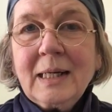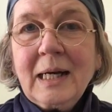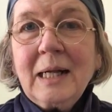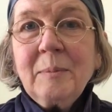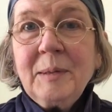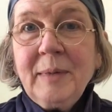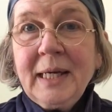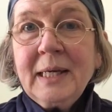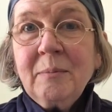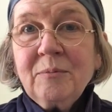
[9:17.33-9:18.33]
I'll be
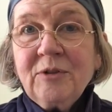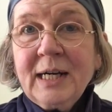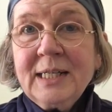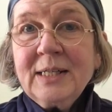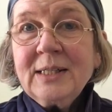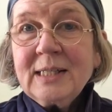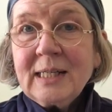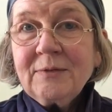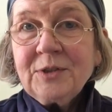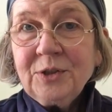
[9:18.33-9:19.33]
making bread this
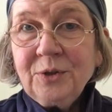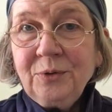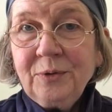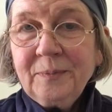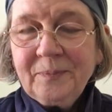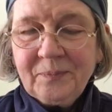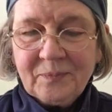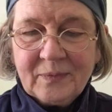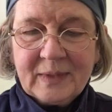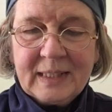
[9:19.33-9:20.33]
afternoon,
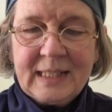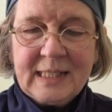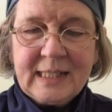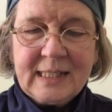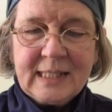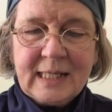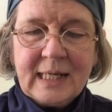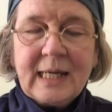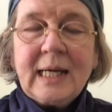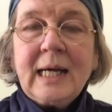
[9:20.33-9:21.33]
he says,
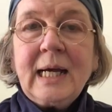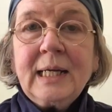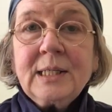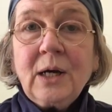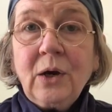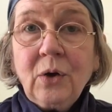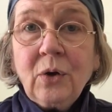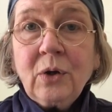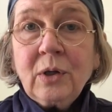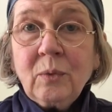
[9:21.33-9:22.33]
and
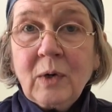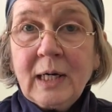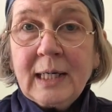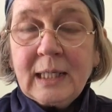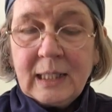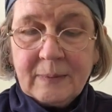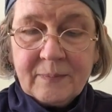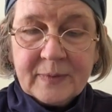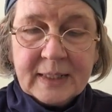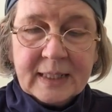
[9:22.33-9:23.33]
all the while
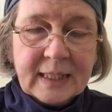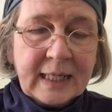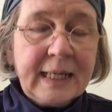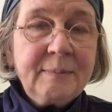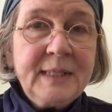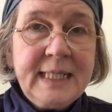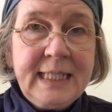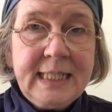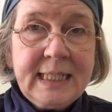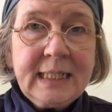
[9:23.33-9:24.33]
I'm
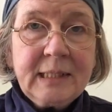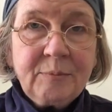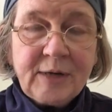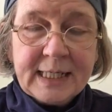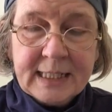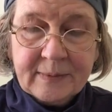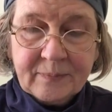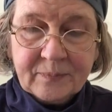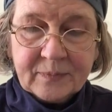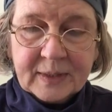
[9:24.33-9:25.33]
kneading the bread,
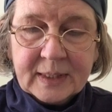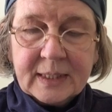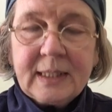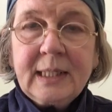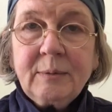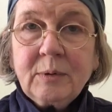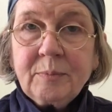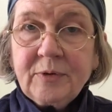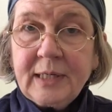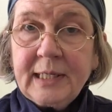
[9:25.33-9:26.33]
I will
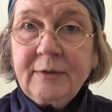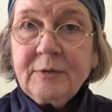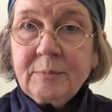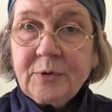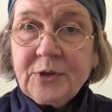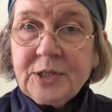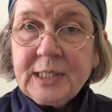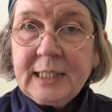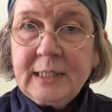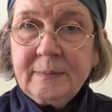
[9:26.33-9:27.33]
pray for Brother
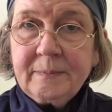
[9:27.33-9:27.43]
said.